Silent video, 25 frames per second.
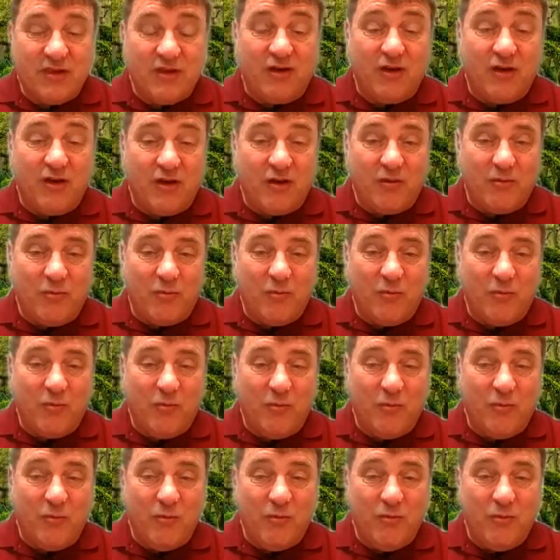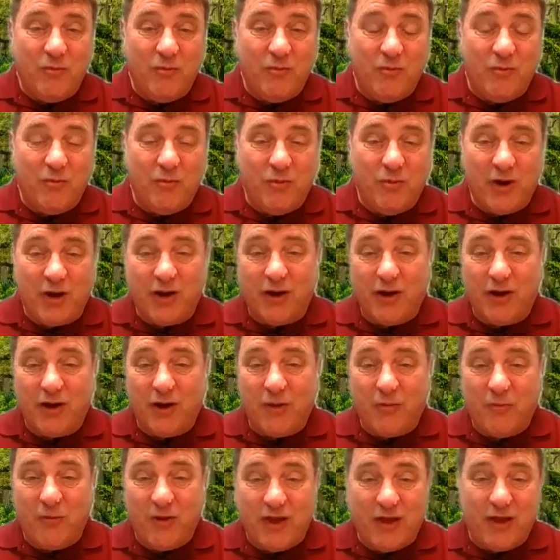uh,
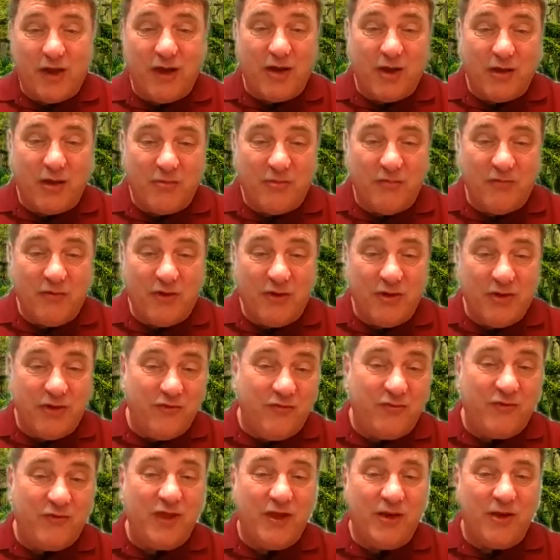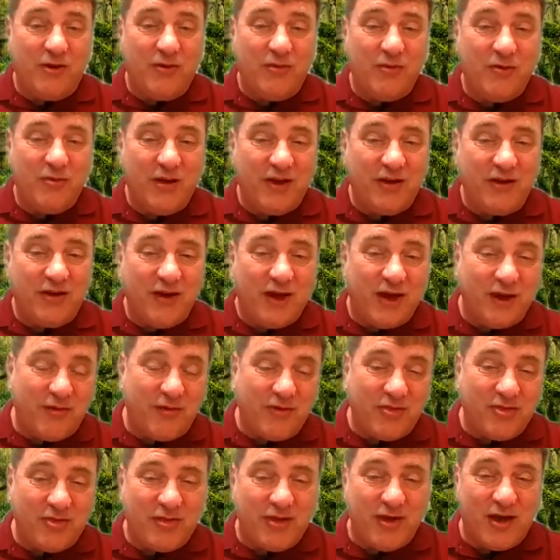where we got a good view at night.
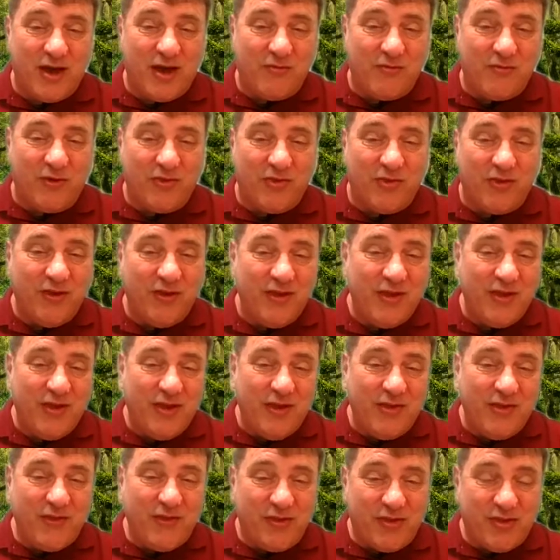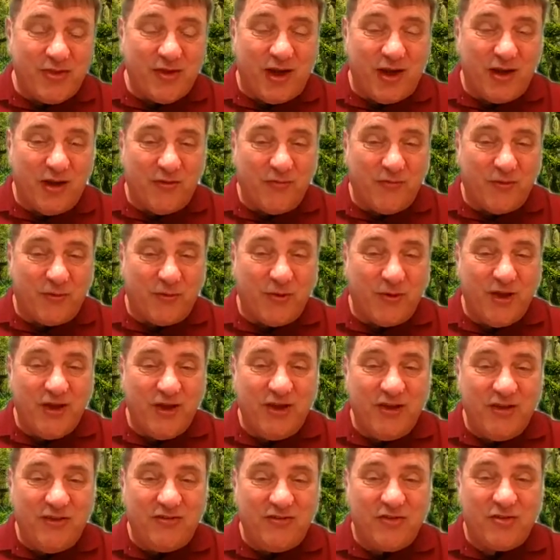It's kind of on the side of a
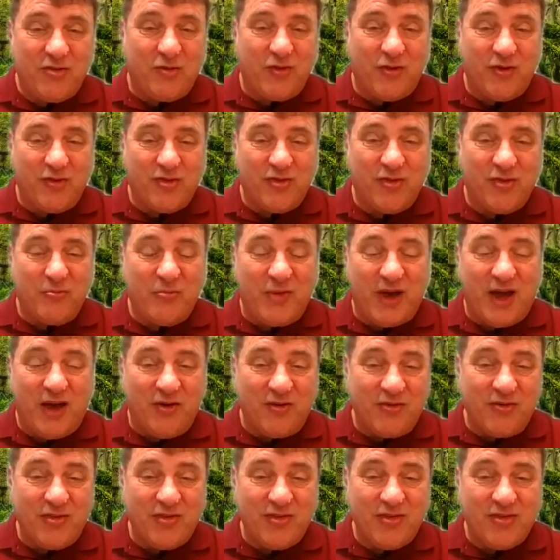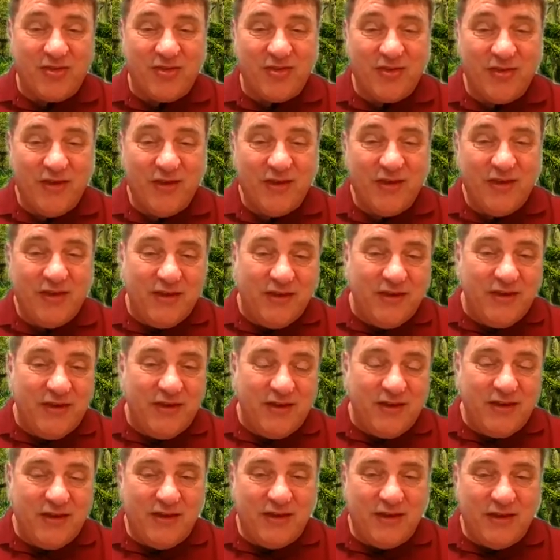ridge, saw some mountains,
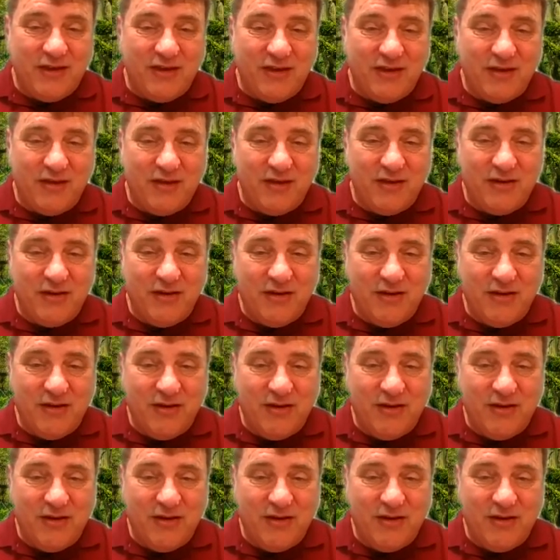and